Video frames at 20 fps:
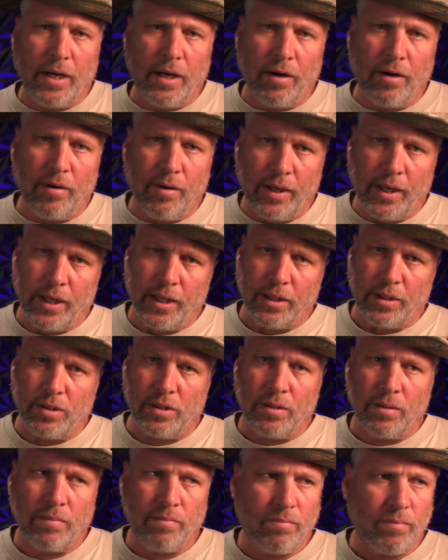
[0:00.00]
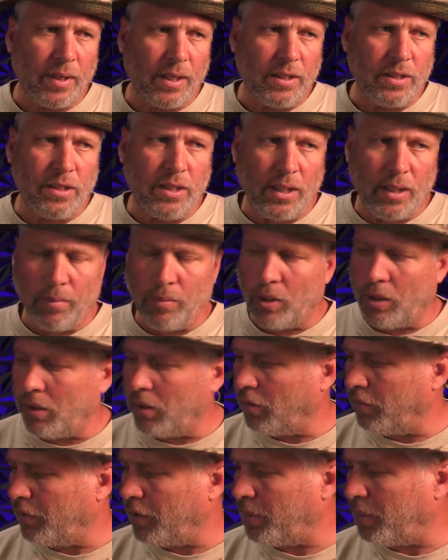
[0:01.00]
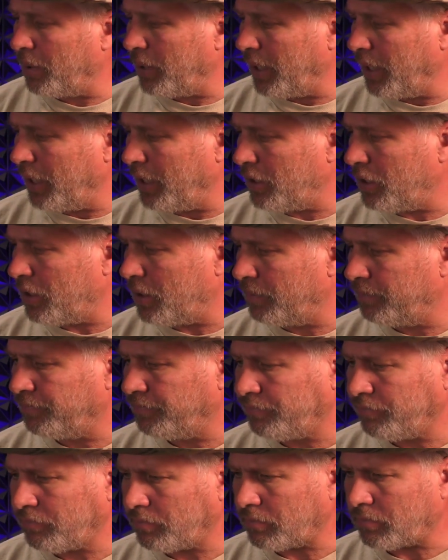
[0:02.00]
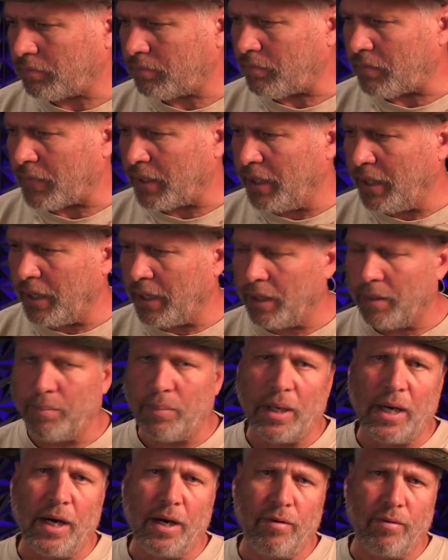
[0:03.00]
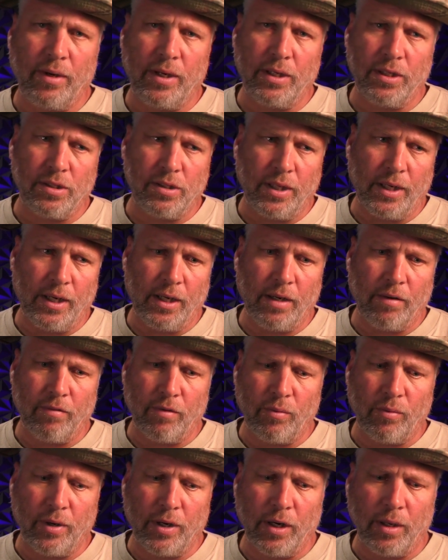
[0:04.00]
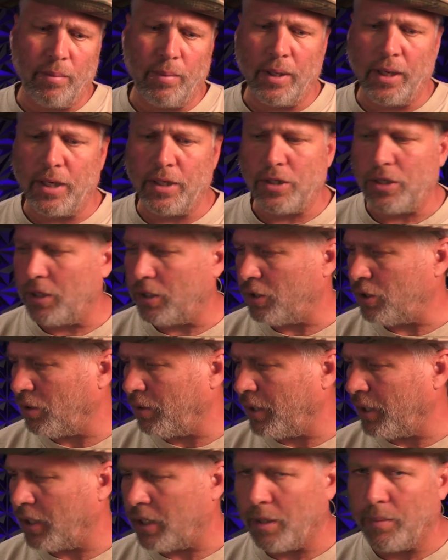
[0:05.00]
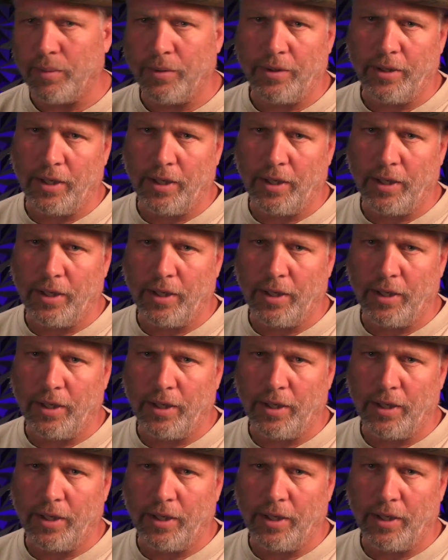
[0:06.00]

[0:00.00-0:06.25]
of arrowheads. I see them all over the place, and pottery is laying everywhere, but I was going to show you a couple